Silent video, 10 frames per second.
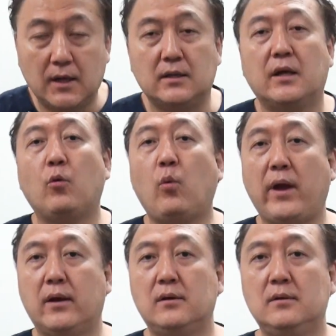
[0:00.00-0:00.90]
and they
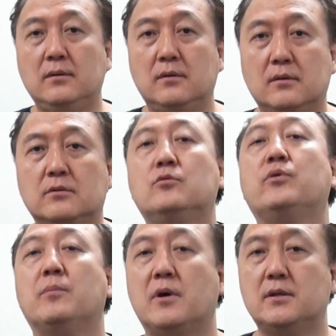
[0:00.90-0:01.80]
wear
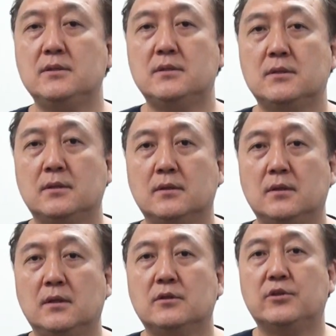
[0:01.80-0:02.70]
3 months
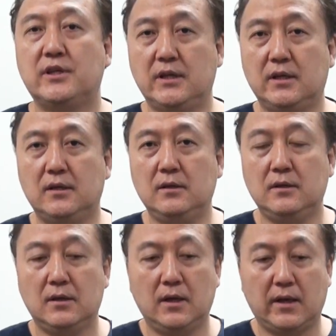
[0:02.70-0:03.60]
to heal.
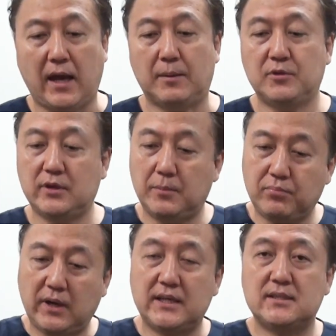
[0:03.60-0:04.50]
After they
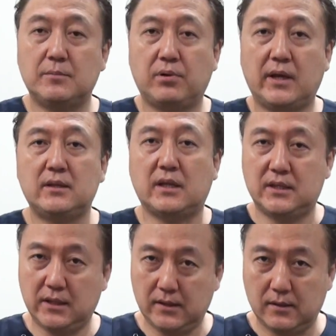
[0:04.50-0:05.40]
place implant, they
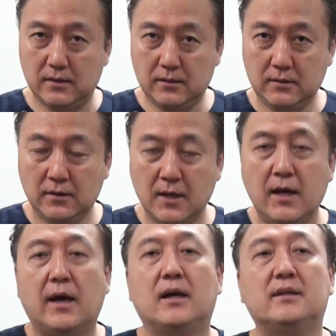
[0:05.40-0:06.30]
heal,
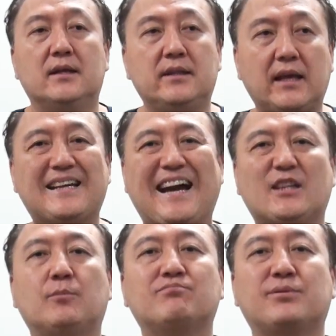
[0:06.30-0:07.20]
and then they
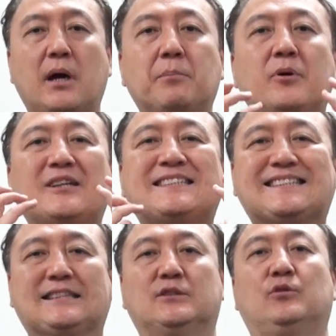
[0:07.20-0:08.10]
got the proper
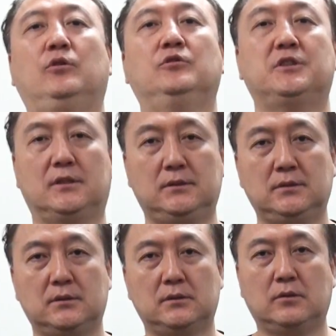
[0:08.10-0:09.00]
occlusion
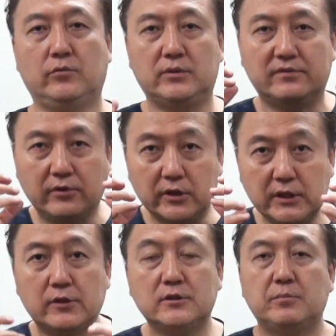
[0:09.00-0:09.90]
with the
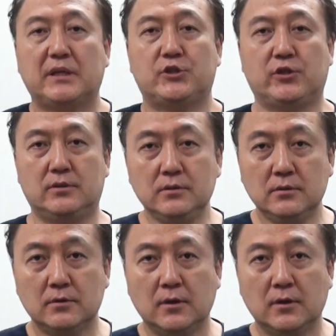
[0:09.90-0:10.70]
vertical dimension,